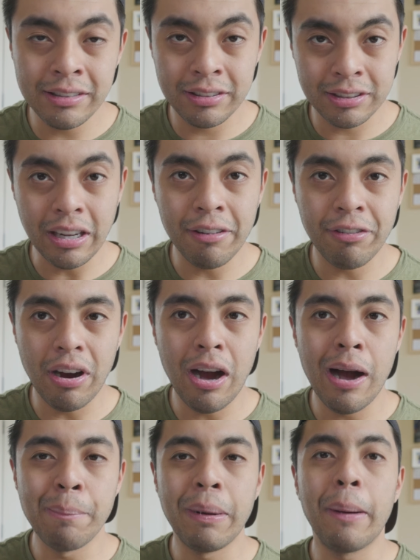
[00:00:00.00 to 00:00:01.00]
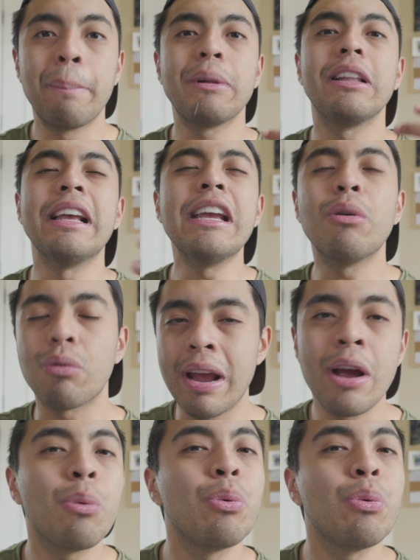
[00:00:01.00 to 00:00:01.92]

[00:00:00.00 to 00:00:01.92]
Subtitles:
stuff up. Play around